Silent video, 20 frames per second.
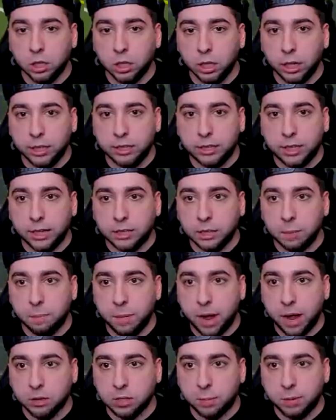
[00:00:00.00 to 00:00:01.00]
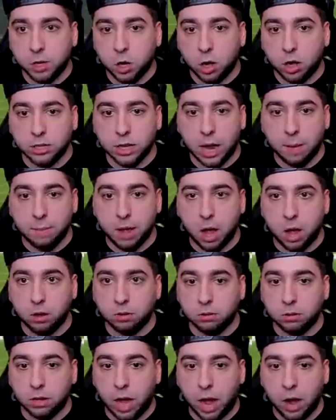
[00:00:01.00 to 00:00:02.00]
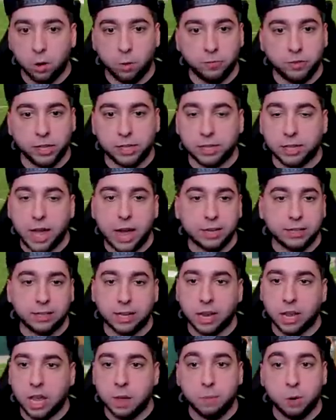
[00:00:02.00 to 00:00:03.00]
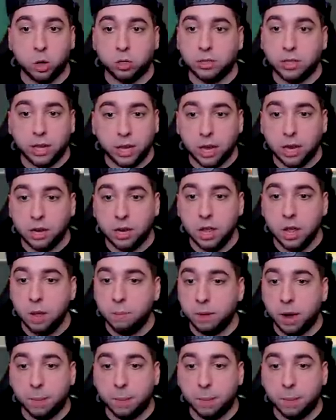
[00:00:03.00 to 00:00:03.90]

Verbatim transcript: He stays in bounds. I'm going to call a timeout. I don't know if the clock is going to keep on ticking, but